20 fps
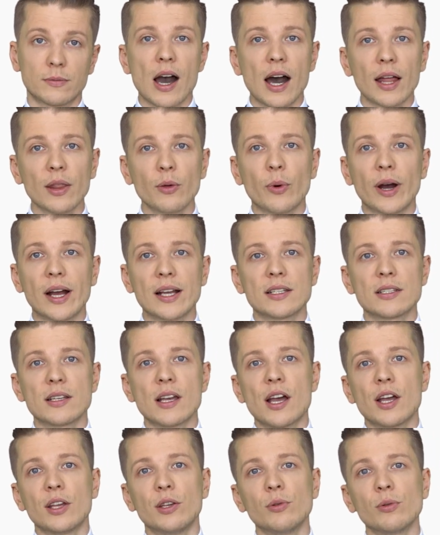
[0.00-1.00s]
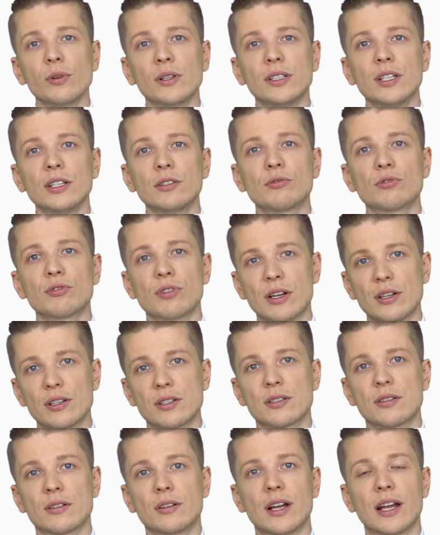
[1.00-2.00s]
Otherwise, you will need to
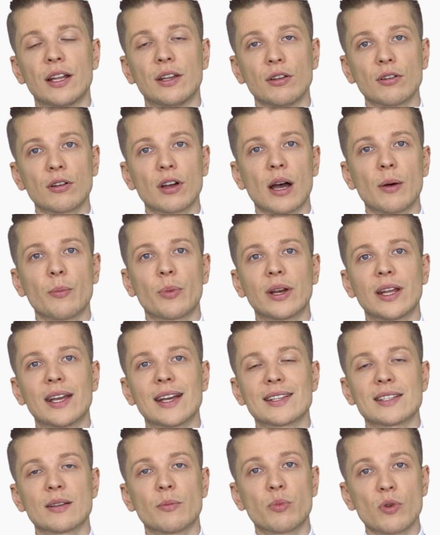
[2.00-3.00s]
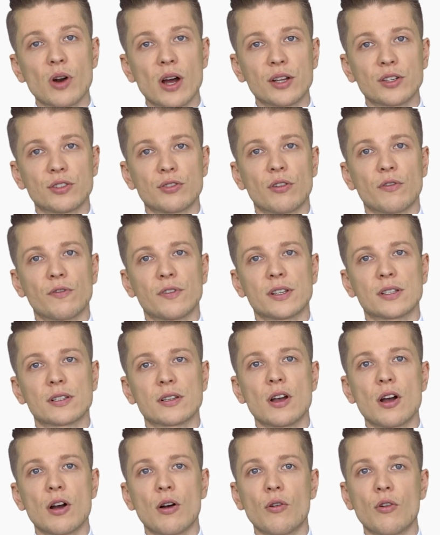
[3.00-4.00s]
register a new company as a branch office
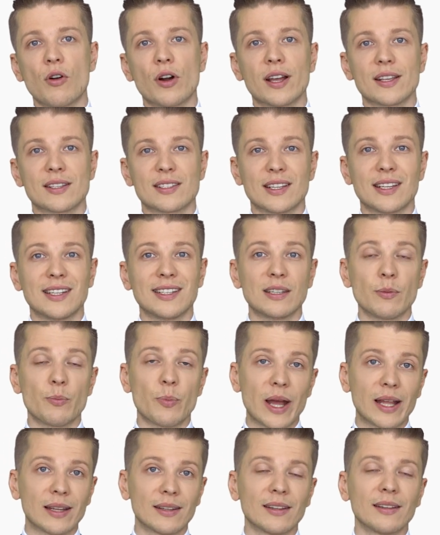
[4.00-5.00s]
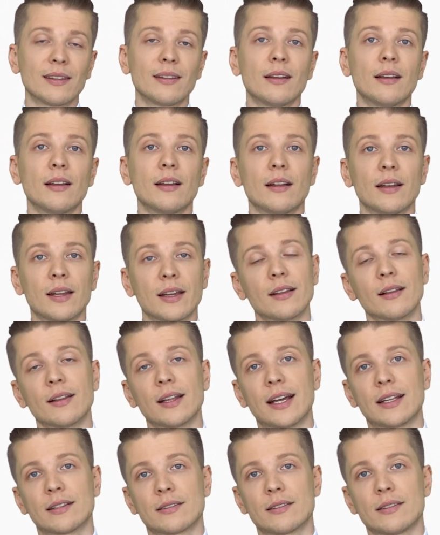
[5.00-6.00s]
or as independent legal
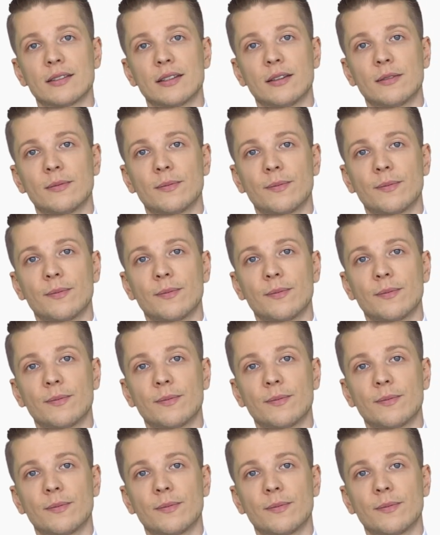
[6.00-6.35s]
entity.